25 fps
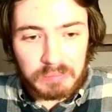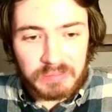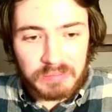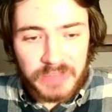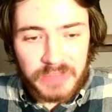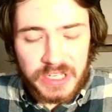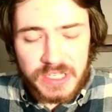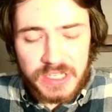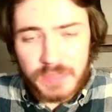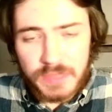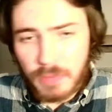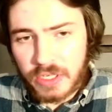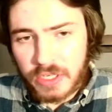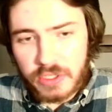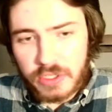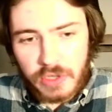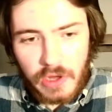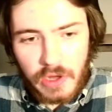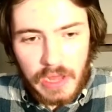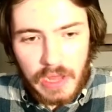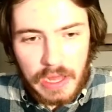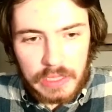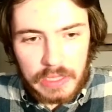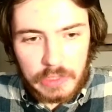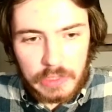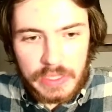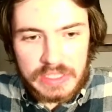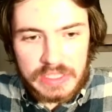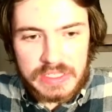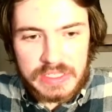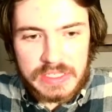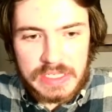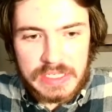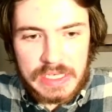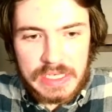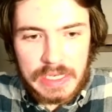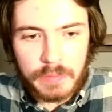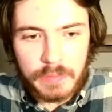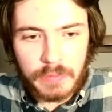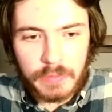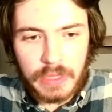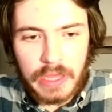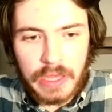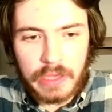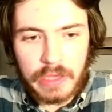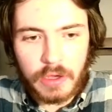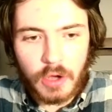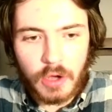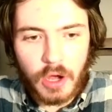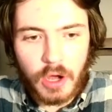This Montreal Alouettes team,
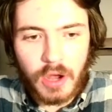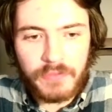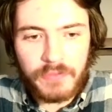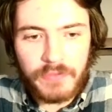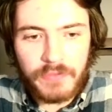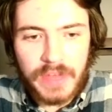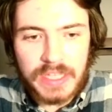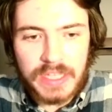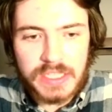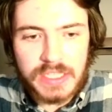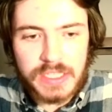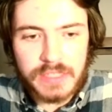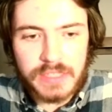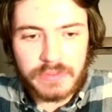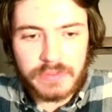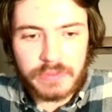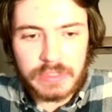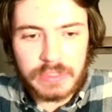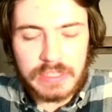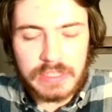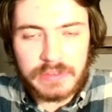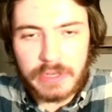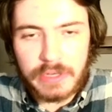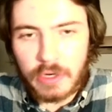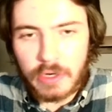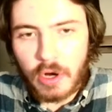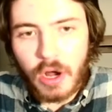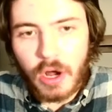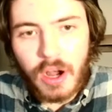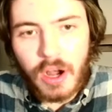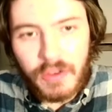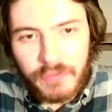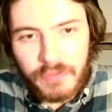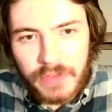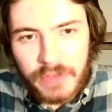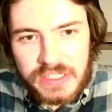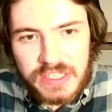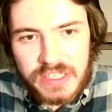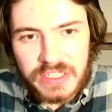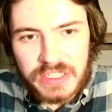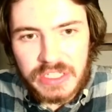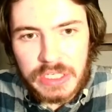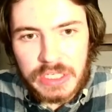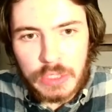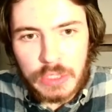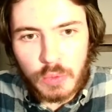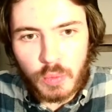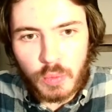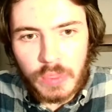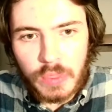offensively, their offense
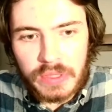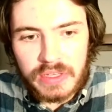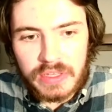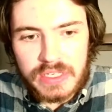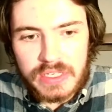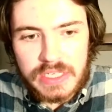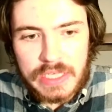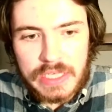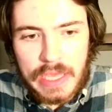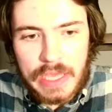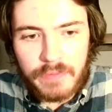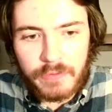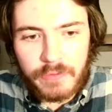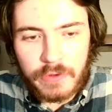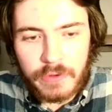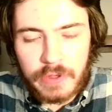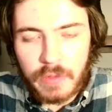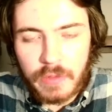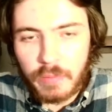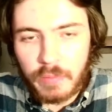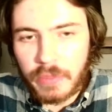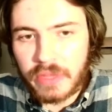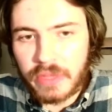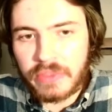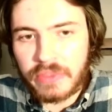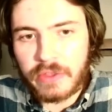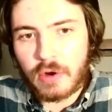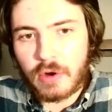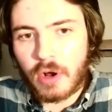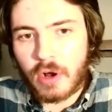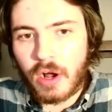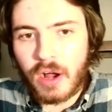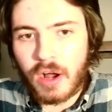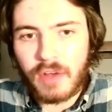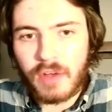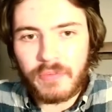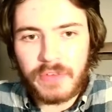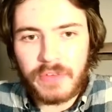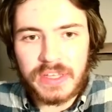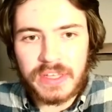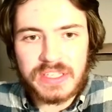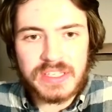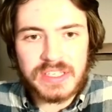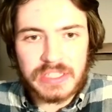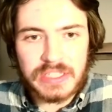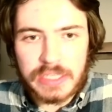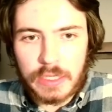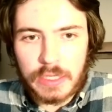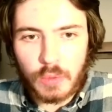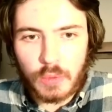didn't win this game for them, but their offense
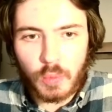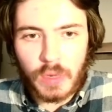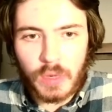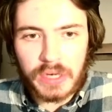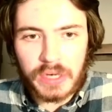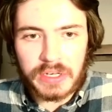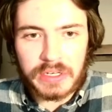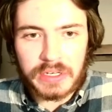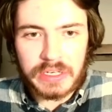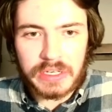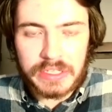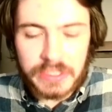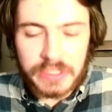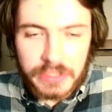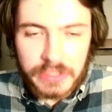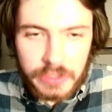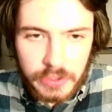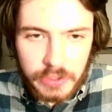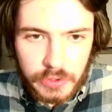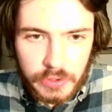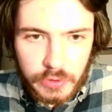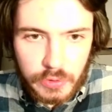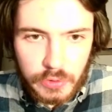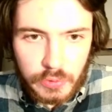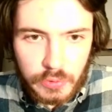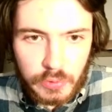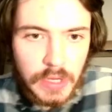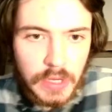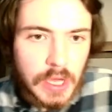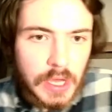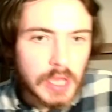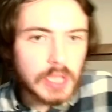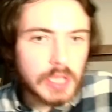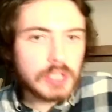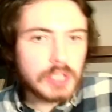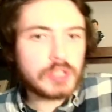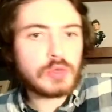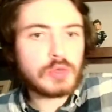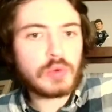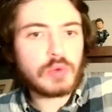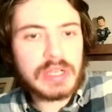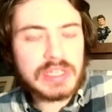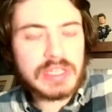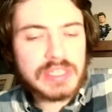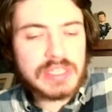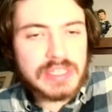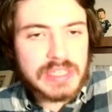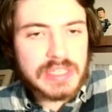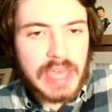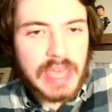did what it needed to do to
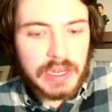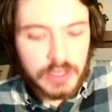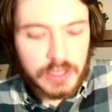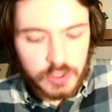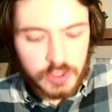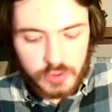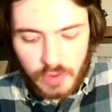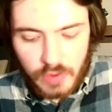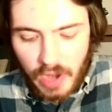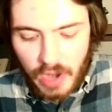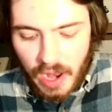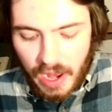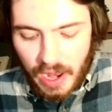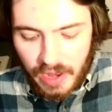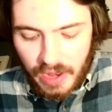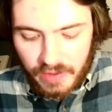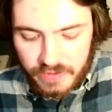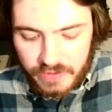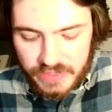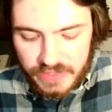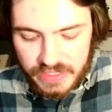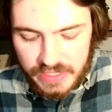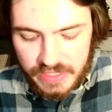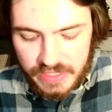extend drives